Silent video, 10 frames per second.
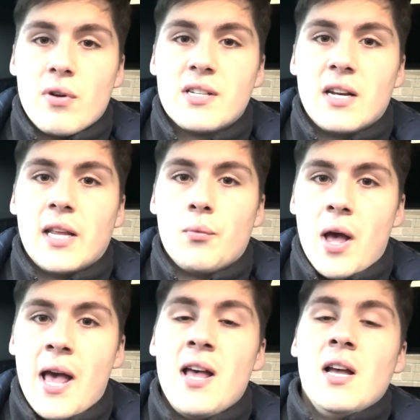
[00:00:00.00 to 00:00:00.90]
recently,
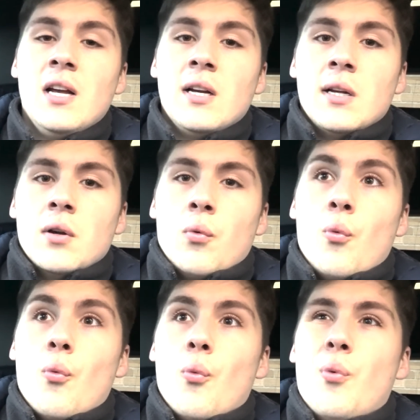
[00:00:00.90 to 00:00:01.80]
where
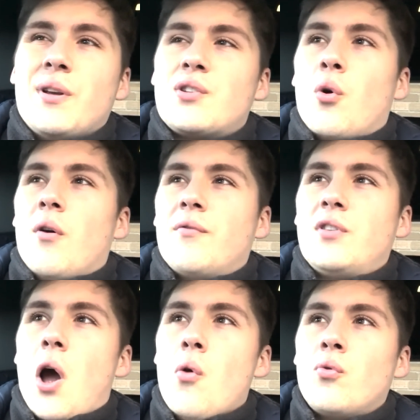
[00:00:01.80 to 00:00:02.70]
we sort
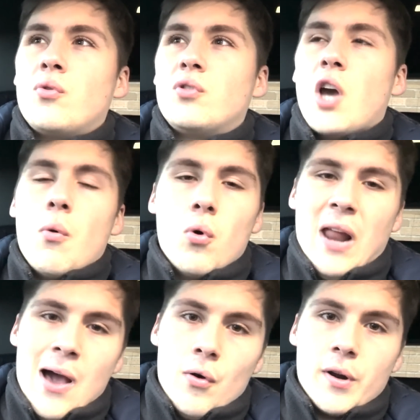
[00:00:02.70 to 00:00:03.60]
of don't go all
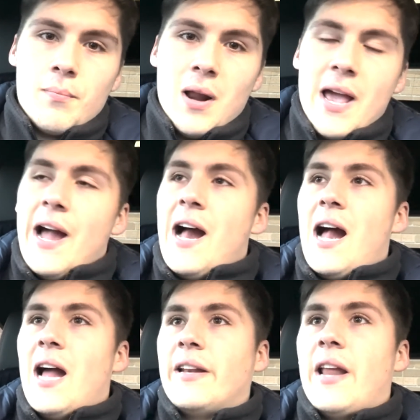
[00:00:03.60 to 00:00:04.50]
out on a player
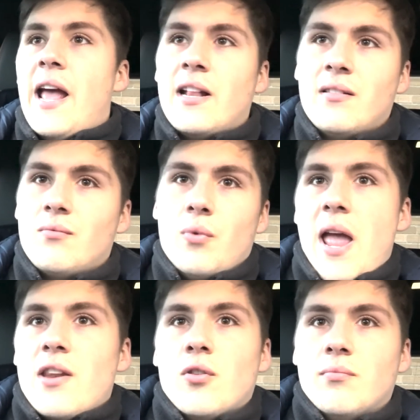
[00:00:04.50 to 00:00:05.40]
and we
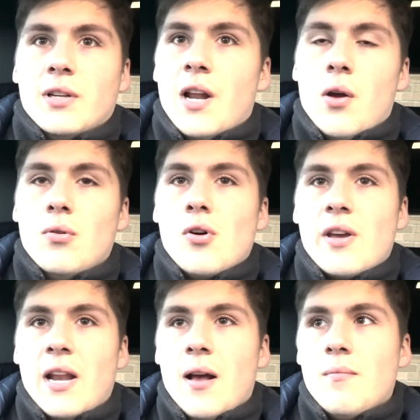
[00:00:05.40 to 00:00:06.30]
end up, you know,
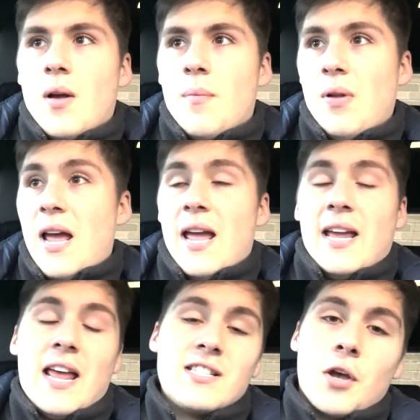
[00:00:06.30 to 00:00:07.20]
looking at a player
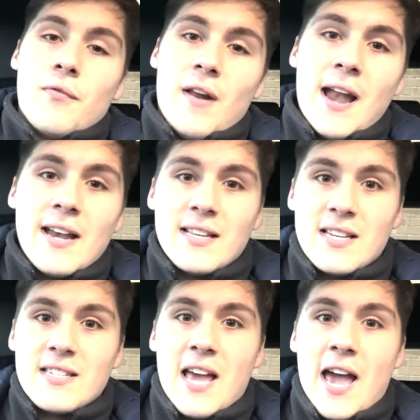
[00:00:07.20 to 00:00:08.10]
in Enzo
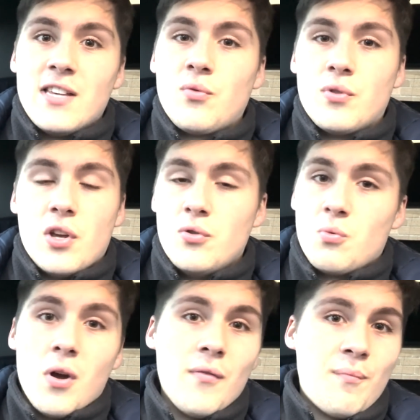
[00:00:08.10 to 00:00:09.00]
Fernandez's case who's
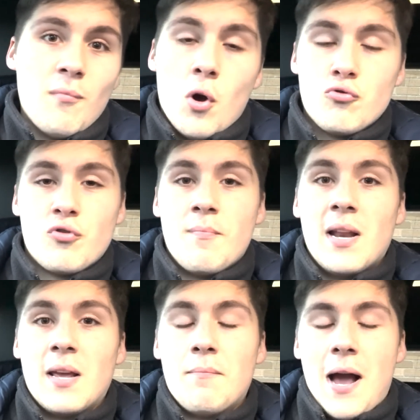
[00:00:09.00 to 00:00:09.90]
worth £100
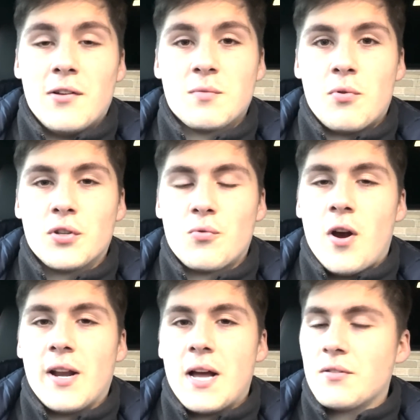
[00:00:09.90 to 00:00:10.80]
million plus
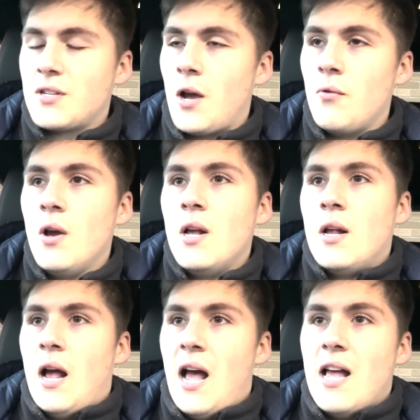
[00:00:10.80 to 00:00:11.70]
right now. So
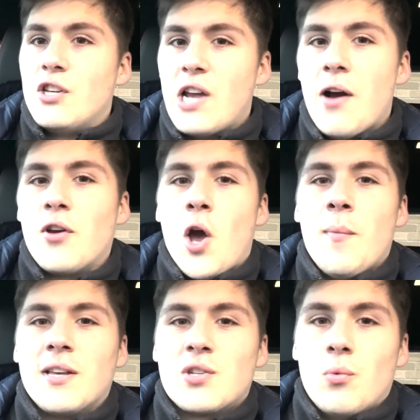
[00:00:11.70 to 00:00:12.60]
Joao
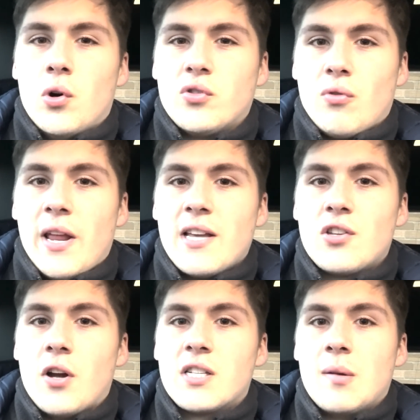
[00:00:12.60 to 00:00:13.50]
Gomes to Wolves, really
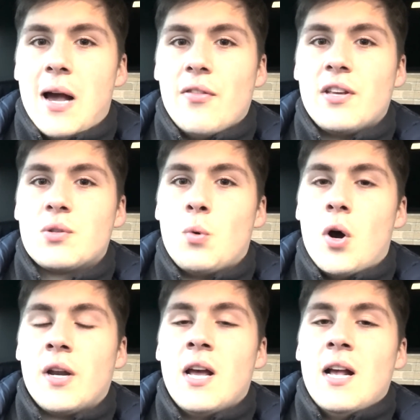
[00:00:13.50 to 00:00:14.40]
excited about this
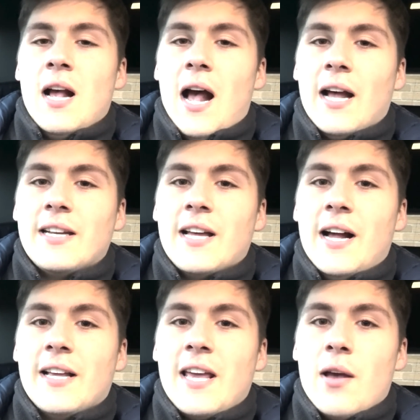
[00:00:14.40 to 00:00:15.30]
one, and
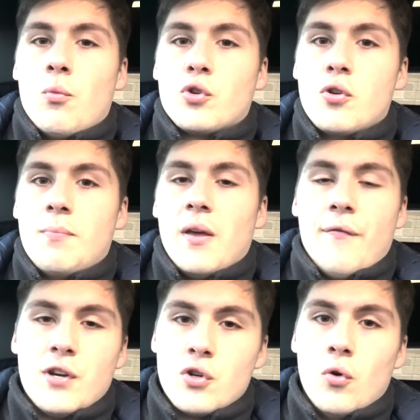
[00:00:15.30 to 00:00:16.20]
yeah, should be
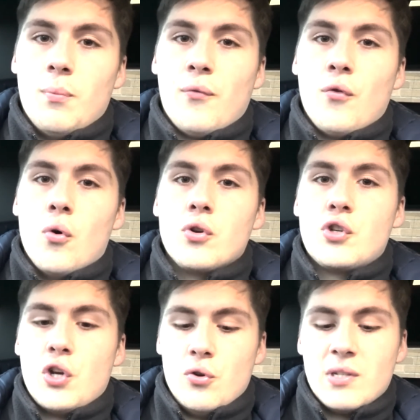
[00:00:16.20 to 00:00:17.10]
official before
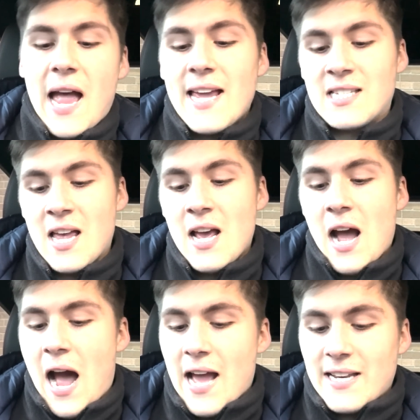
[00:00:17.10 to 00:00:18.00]
Tuesday's
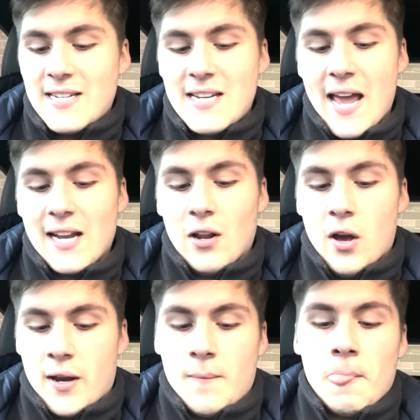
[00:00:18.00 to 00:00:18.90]

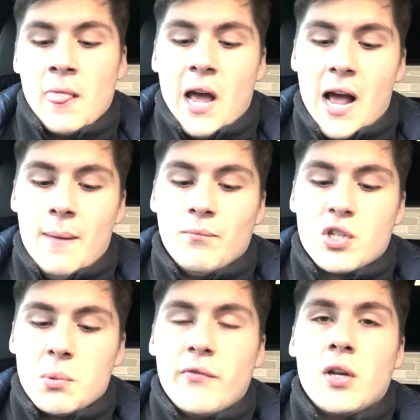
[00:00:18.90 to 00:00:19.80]
deadline.
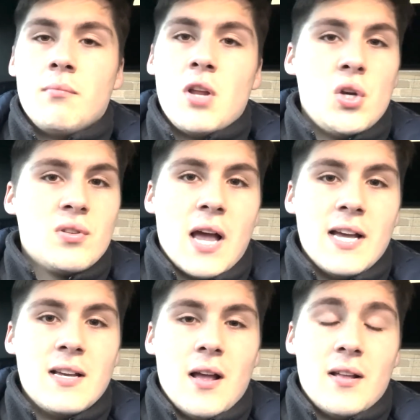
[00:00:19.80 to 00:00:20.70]
Some of the news that
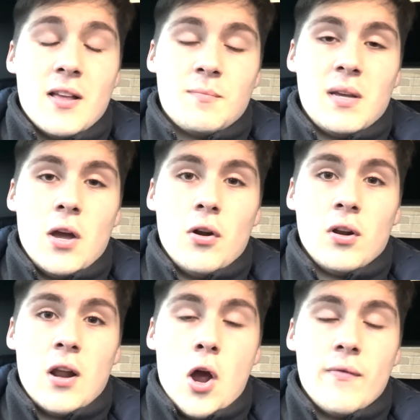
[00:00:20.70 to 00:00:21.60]
has been going
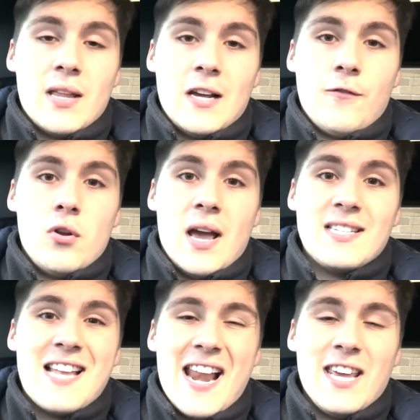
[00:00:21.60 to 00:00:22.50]
on over the last few days,
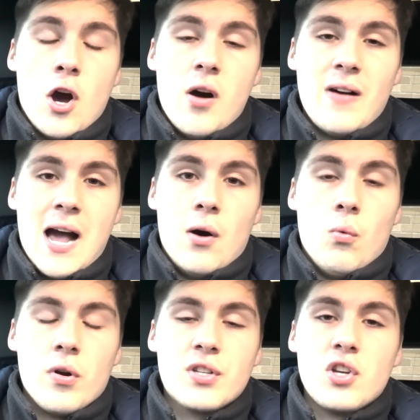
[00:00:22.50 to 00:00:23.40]
Danny Carvajal,
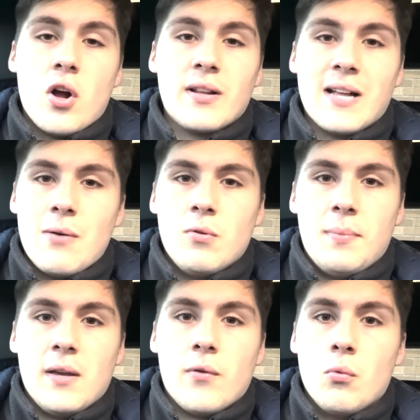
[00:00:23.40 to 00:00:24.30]
what a signing that would
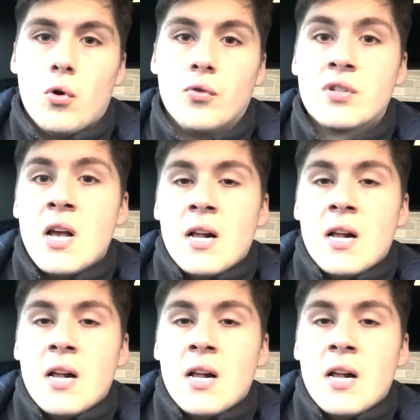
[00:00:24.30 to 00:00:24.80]
be for Wolves.